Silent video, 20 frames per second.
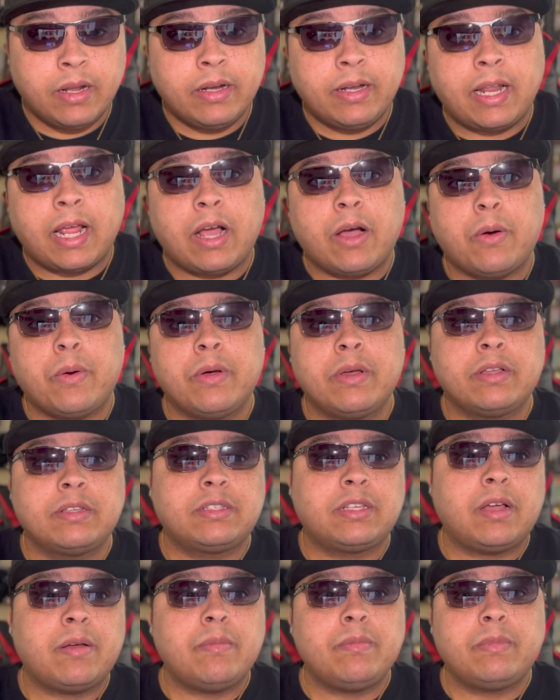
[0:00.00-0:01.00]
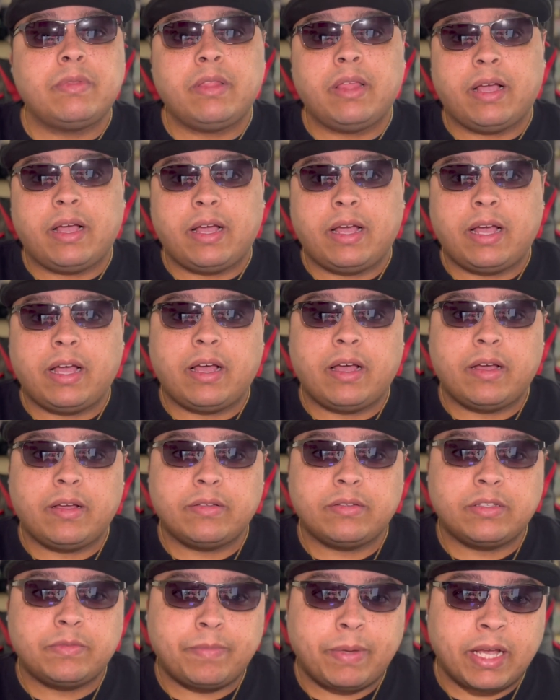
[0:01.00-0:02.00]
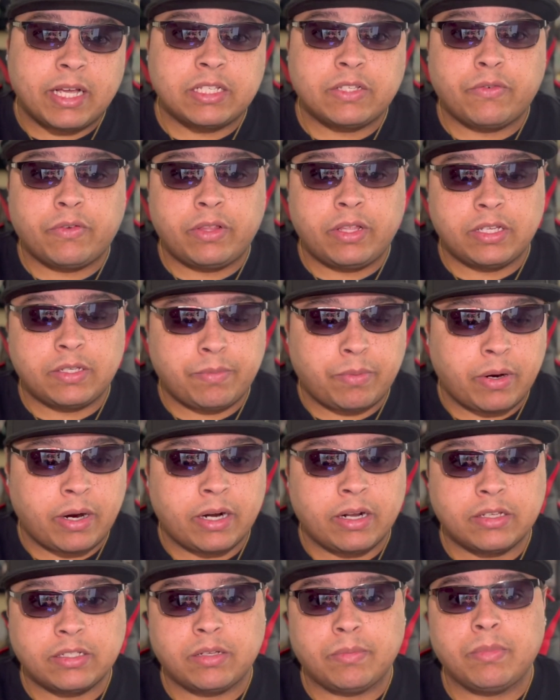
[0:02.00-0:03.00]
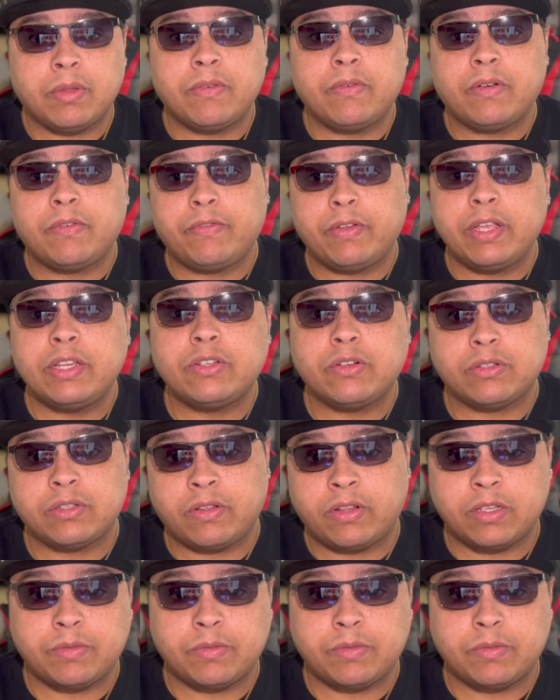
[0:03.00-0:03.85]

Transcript: Now, some specs for this product, some of the features of this